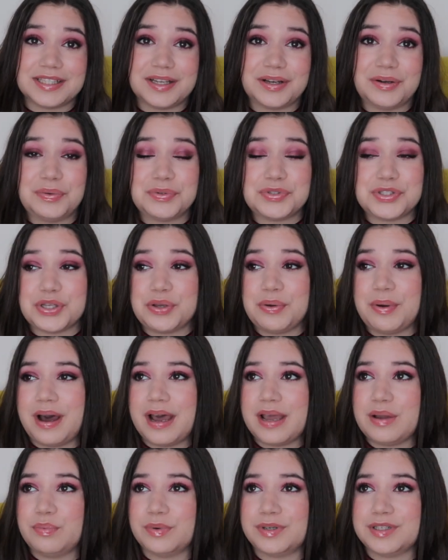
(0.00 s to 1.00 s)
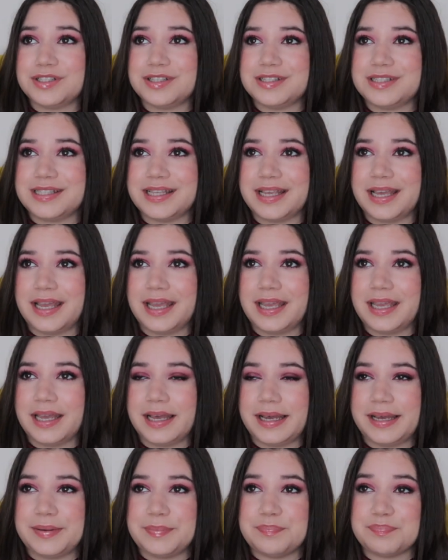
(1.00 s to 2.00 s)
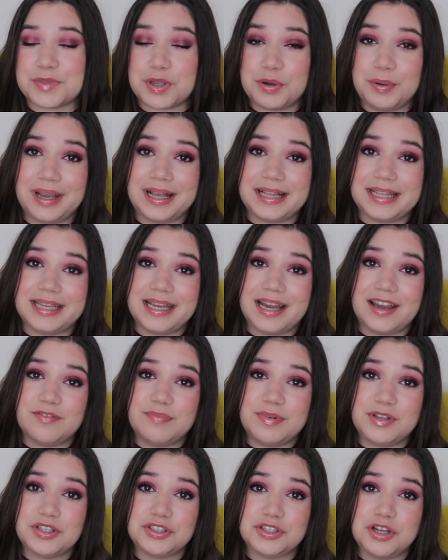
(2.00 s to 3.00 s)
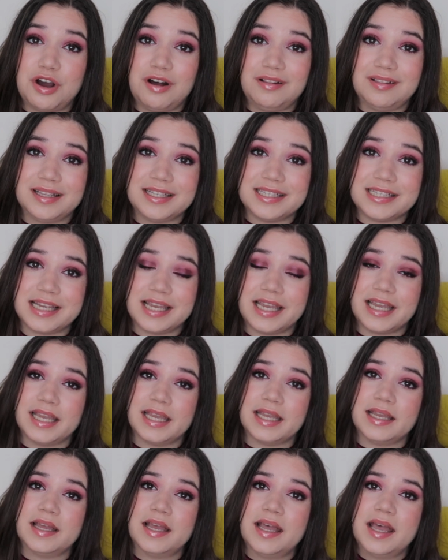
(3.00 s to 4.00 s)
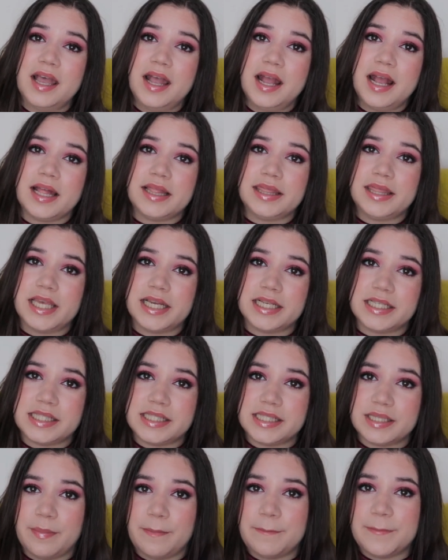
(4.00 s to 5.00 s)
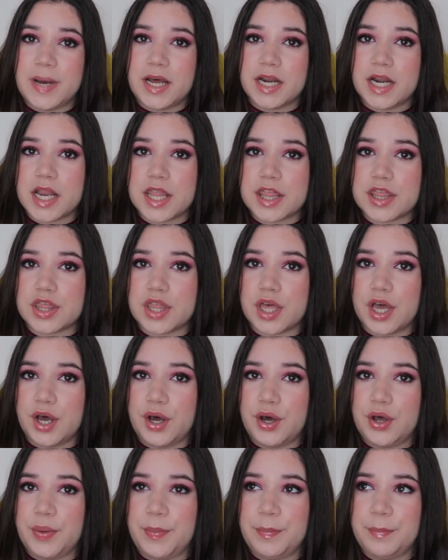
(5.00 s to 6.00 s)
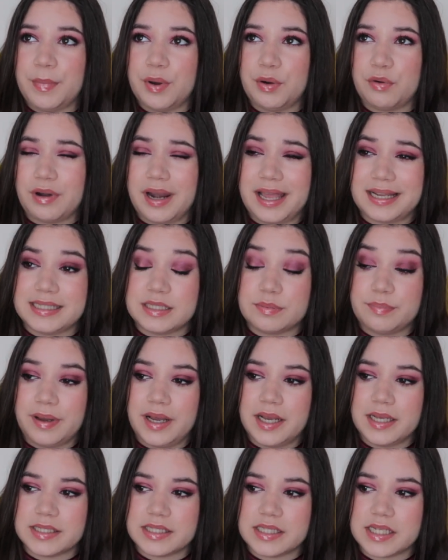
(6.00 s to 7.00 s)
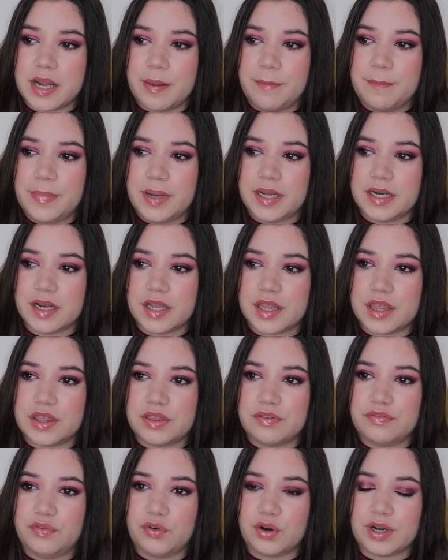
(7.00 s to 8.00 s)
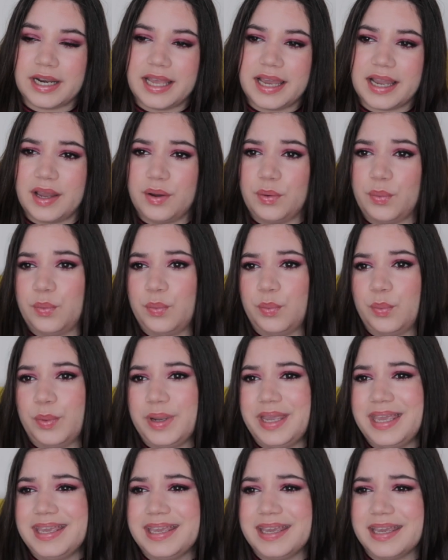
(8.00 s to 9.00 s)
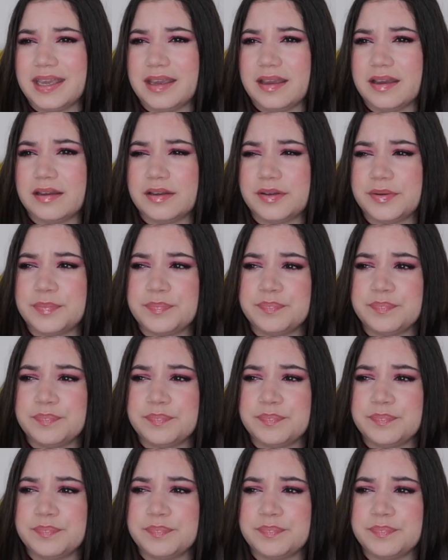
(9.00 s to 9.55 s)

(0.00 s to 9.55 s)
Also, I want to say quickly, I've been on holiday this month, or like this past month for like a week.